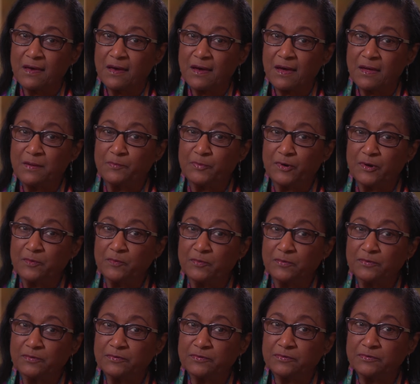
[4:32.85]
I
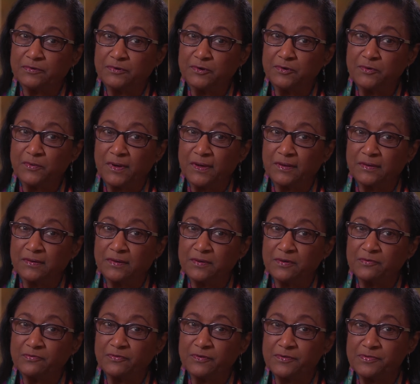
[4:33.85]
bring to it,
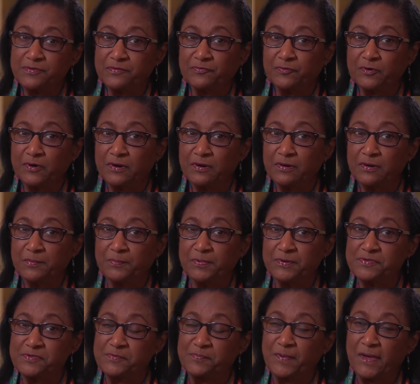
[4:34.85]
first of all, the
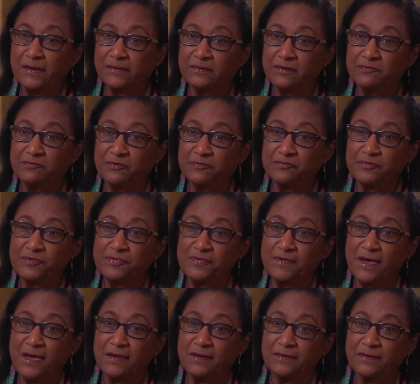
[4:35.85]
perspective of a
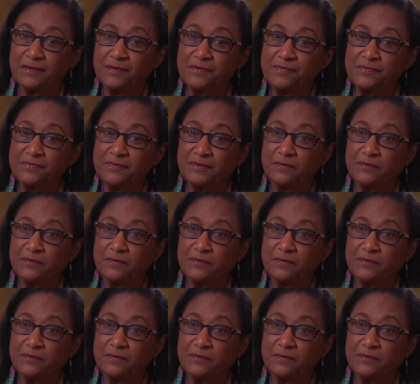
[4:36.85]
scientist,